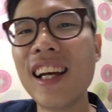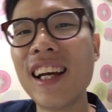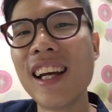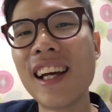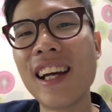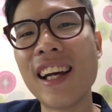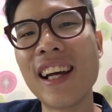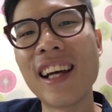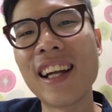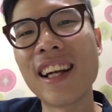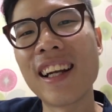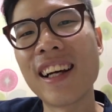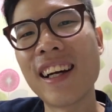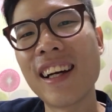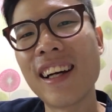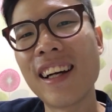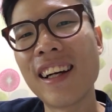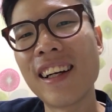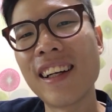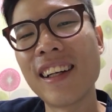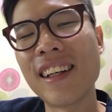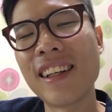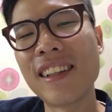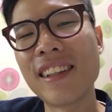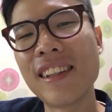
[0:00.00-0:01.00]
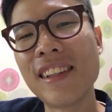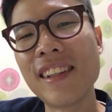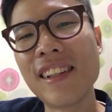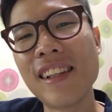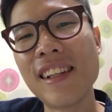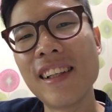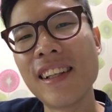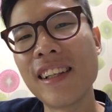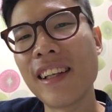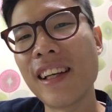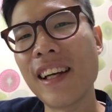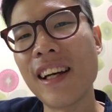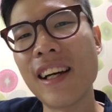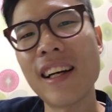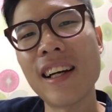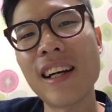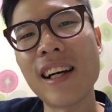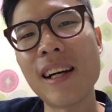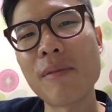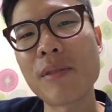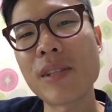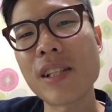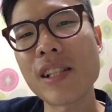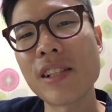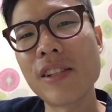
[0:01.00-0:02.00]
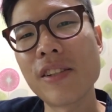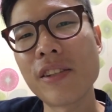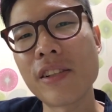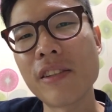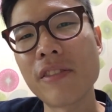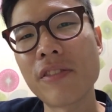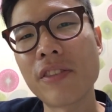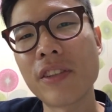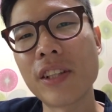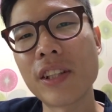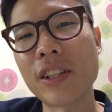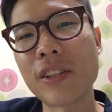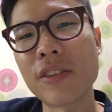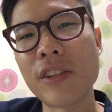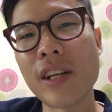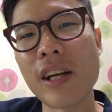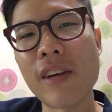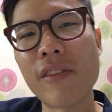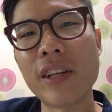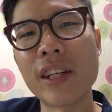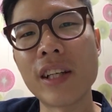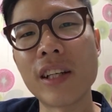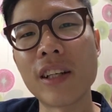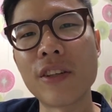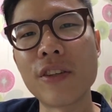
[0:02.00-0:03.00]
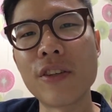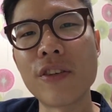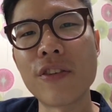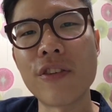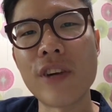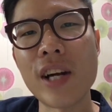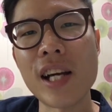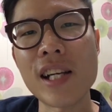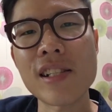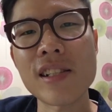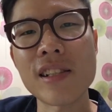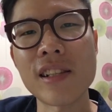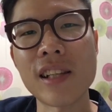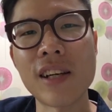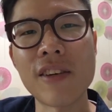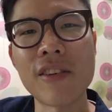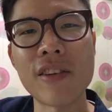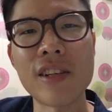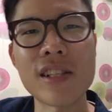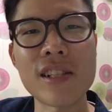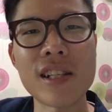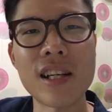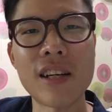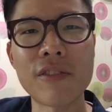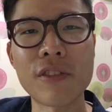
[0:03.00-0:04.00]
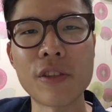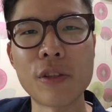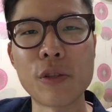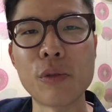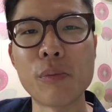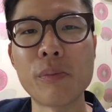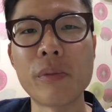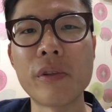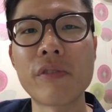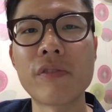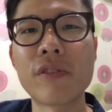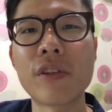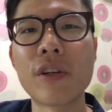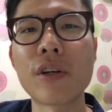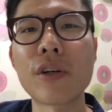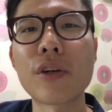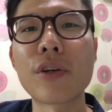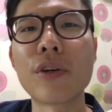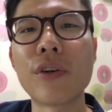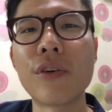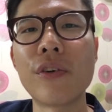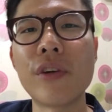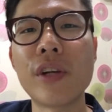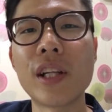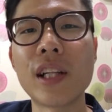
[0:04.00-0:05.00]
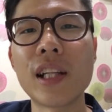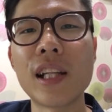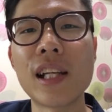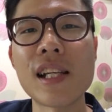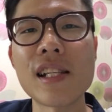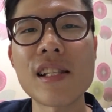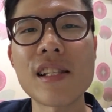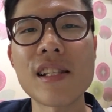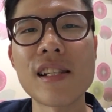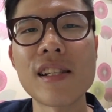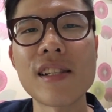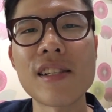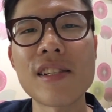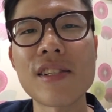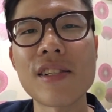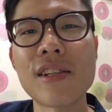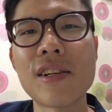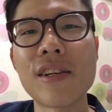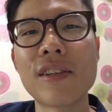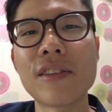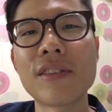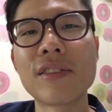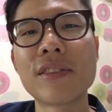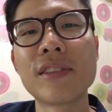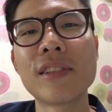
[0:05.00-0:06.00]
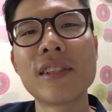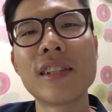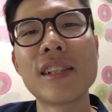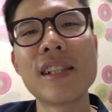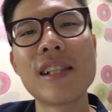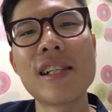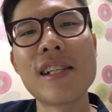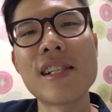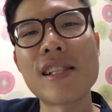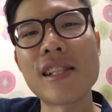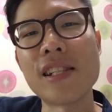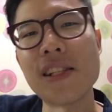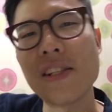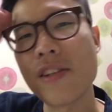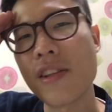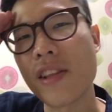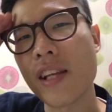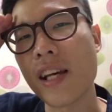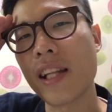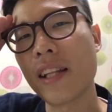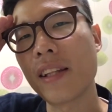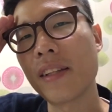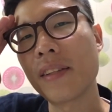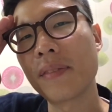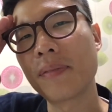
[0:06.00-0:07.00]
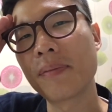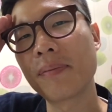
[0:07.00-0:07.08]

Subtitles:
And yeah, I'm just looking forward to having a good rest now this afternoon before Korean lessons. So, see you then.